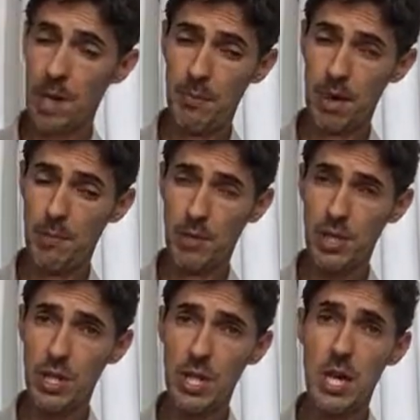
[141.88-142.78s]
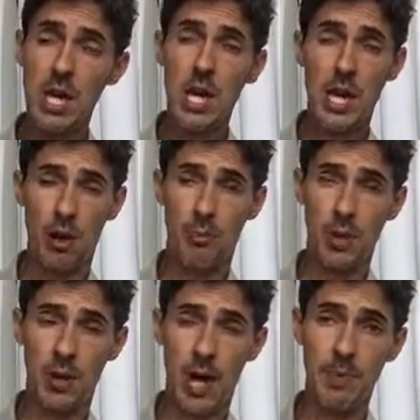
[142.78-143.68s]
But unfortunately, in our
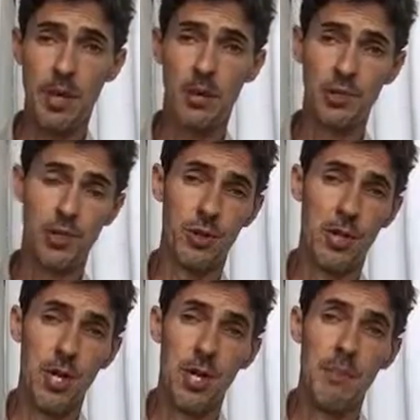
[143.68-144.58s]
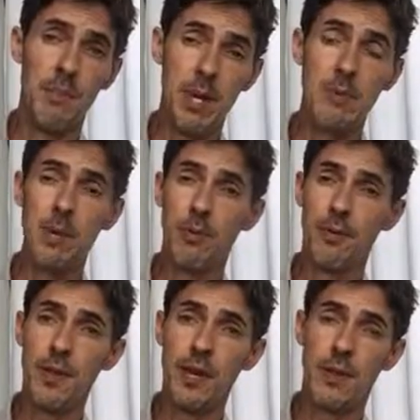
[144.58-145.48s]
pill-happy culture, many people
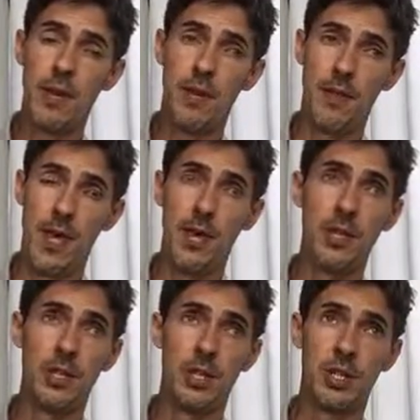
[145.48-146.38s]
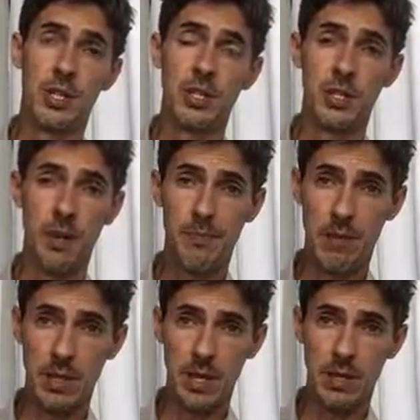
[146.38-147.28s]
think that they can just
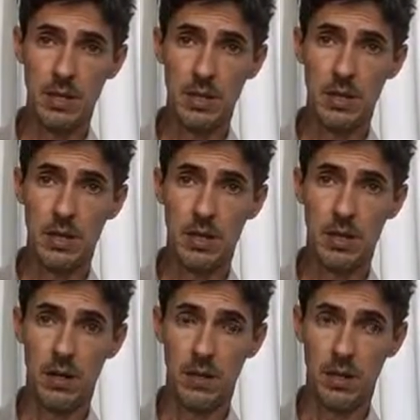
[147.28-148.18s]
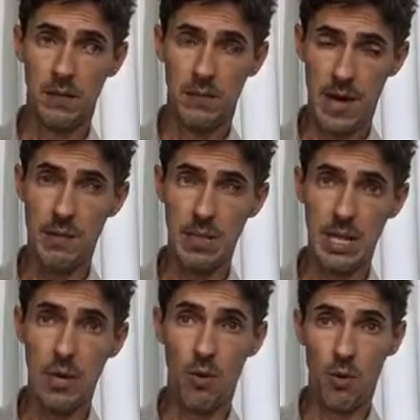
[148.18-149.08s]
supplement vitamin
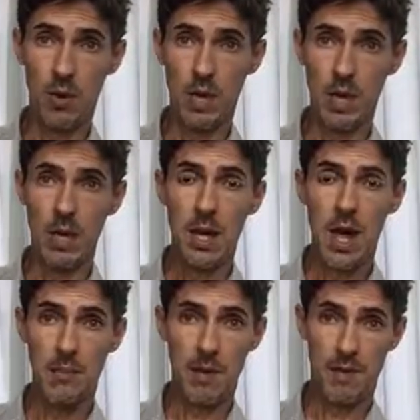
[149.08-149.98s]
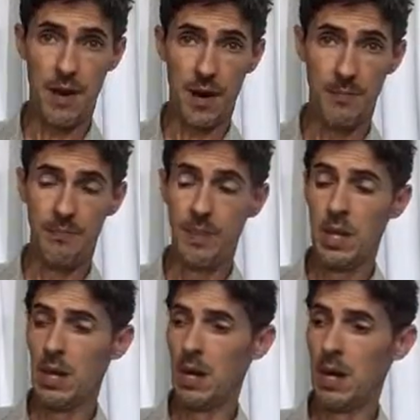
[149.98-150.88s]
D orally and be fine.
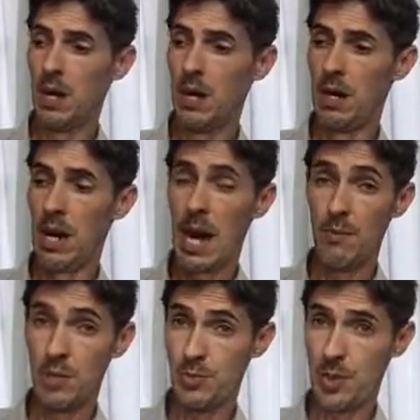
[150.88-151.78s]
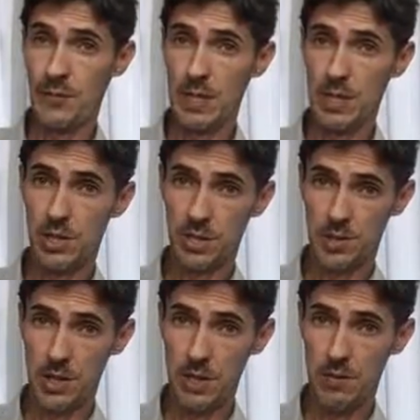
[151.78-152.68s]
I respectfully
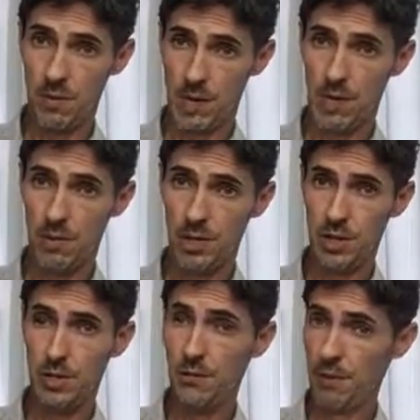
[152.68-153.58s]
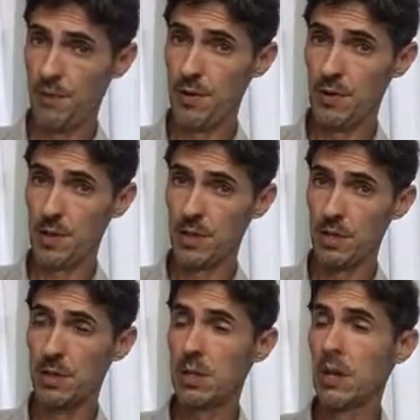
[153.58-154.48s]
disagree with that notion for a few
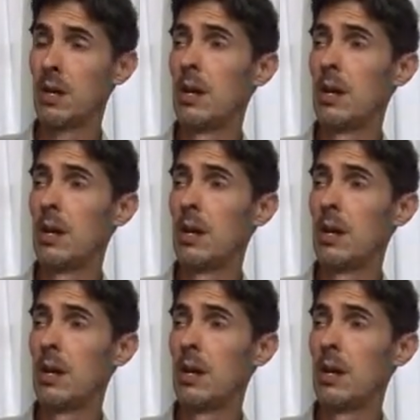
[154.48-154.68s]
reasons.